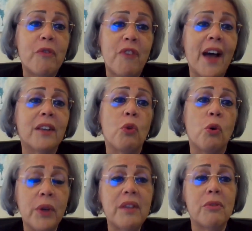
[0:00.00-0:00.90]
we've had
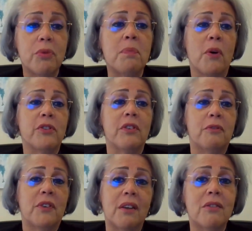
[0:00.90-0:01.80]
only 3
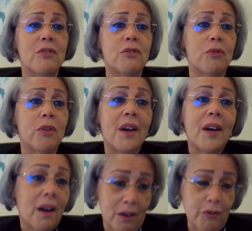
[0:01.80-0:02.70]
positive cases
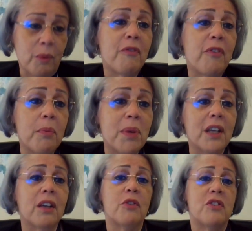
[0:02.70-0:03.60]
from the very
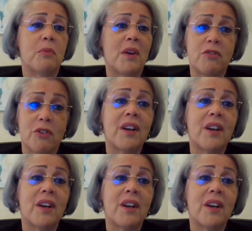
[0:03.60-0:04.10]
beginning of the semester.